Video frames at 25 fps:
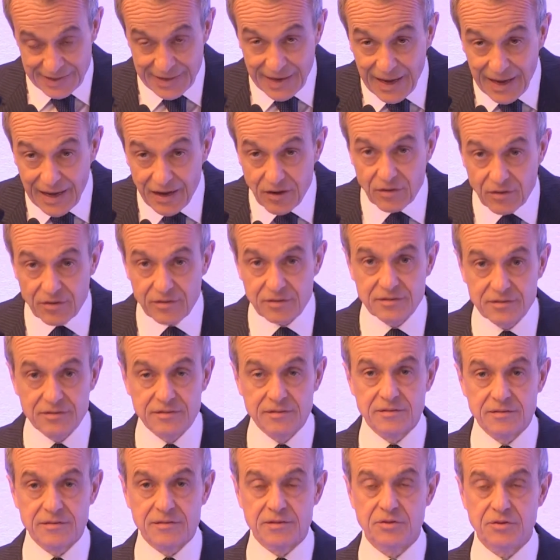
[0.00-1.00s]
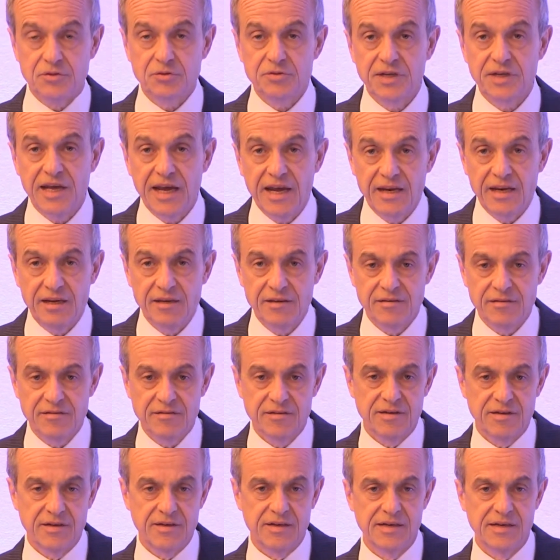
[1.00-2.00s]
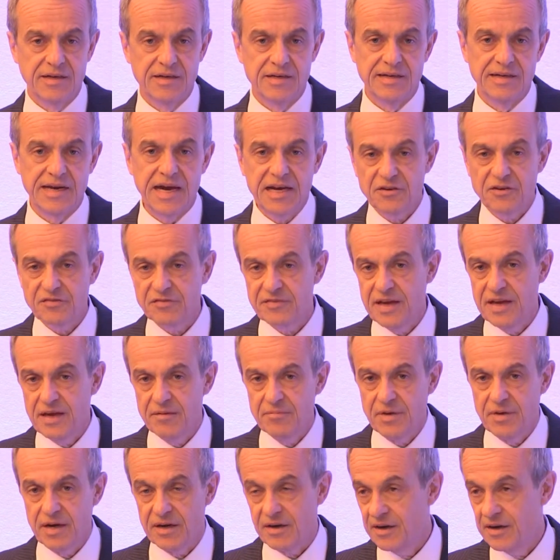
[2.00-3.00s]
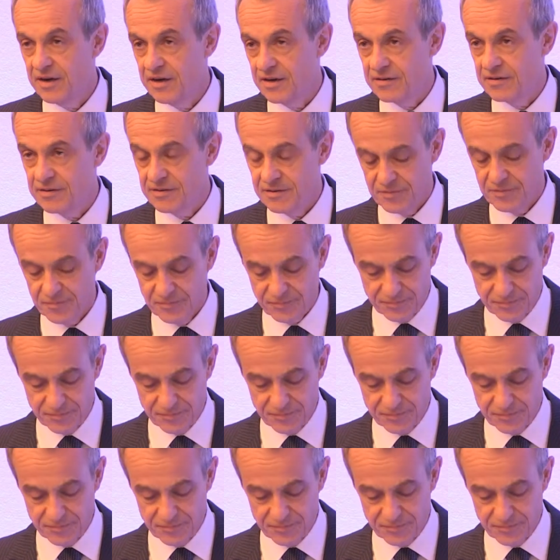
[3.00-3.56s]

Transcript: Now, today, none of them are here.